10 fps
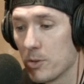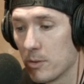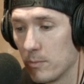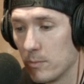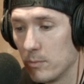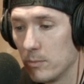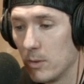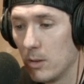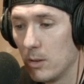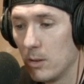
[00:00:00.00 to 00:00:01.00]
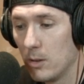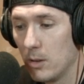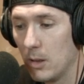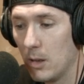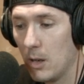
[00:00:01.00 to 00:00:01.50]
Spread his pelvic
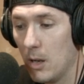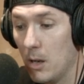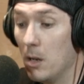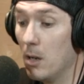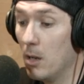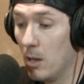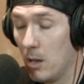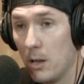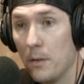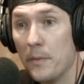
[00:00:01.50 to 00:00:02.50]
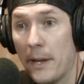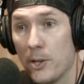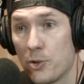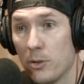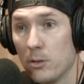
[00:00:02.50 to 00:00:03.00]
bone somehow? That
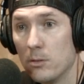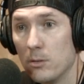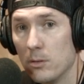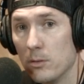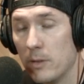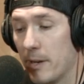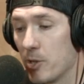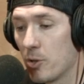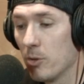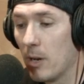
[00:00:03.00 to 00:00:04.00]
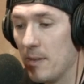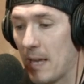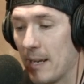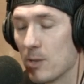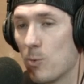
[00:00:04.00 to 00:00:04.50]
is true. That is true. And
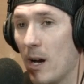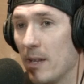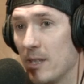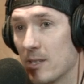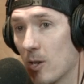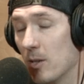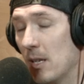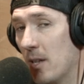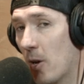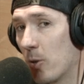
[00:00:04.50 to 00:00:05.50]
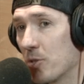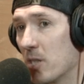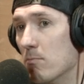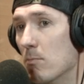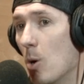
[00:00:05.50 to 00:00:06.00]
that is why this in the article
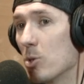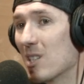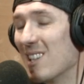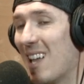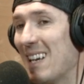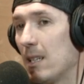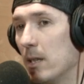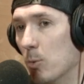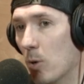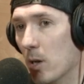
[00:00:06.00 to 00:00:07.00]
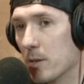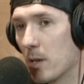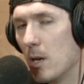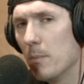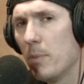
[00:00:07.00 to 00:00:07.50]
says most likely was.
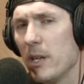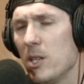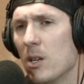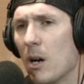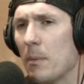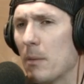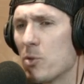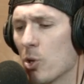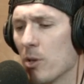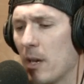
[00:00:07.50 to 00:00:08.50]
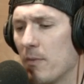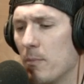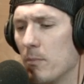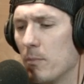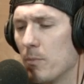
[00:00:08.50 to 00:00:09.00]
But, I'm sure they've
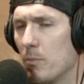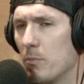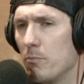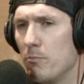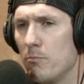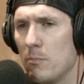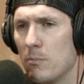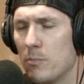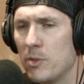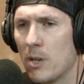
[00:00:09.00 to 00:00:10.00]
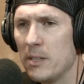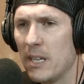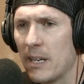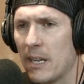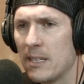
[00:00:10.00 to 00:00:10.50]
done
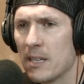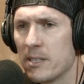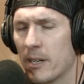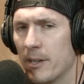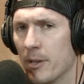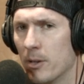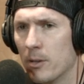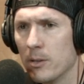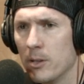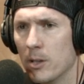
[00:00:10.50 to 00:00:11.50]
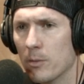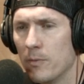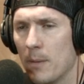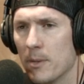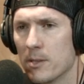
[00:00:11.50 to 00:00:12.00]
DNA testing on other,
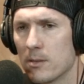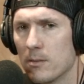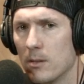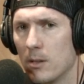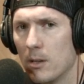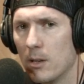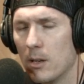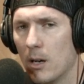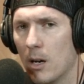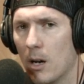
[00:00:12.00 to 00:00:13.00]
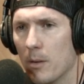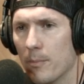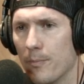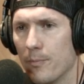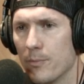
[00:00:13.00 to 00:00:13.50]
famous
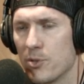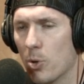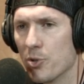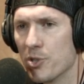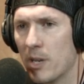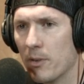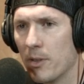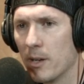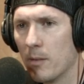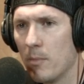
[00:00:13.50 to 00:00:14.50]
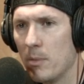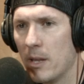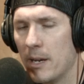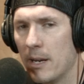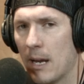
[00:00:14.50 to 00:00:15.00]
soldiers and everything, and maybe they
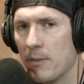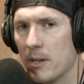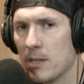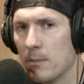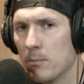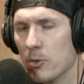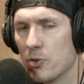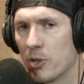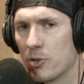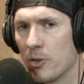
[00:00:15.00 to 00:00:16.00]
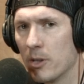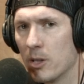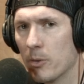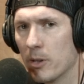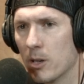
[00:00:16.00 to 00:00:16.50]
didn't have that same bone structure thing
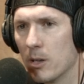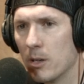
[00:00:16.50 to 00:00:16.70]
going on.